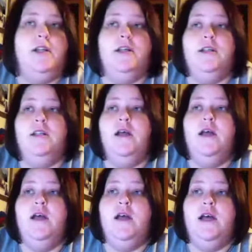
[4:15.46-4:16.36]

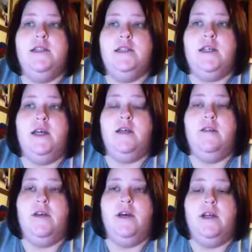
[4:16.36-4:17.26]
and
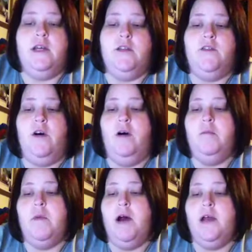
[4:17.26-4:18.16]
said that he thought
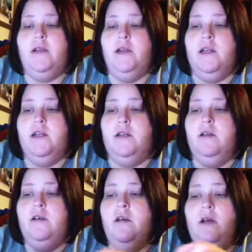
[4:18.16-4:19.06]
my
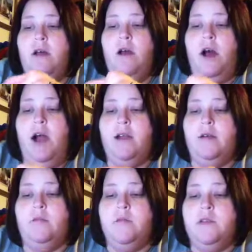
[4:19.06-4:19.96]
knitted
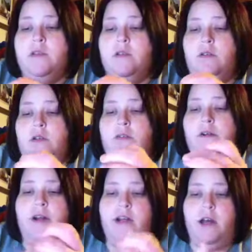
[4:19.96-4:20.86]
items looked
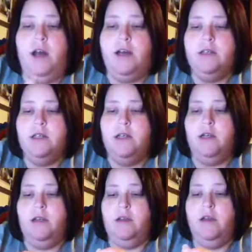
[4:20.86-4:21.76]
very nice
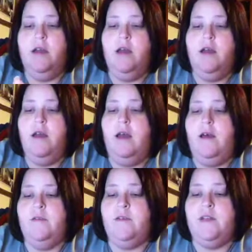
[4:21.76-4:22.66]
and
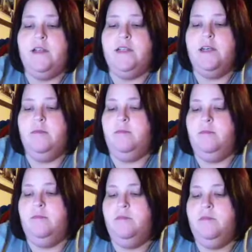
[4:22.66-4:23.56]
that they
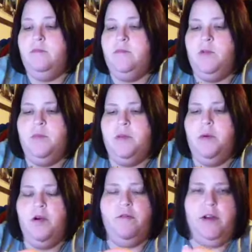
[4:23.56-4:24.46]
seemed to be
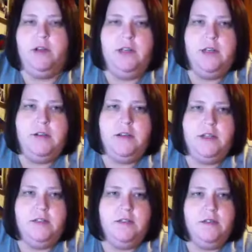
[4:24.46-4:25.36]
perfect, that
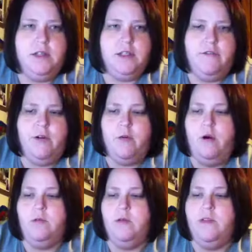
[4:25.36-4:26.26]
nothing is ever
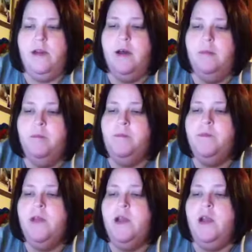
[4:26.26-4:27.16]
wrong with them.
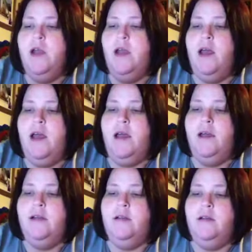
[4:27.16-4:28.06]

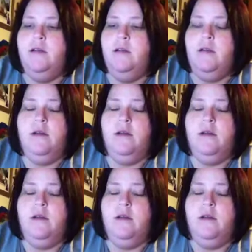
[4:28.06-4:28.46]
And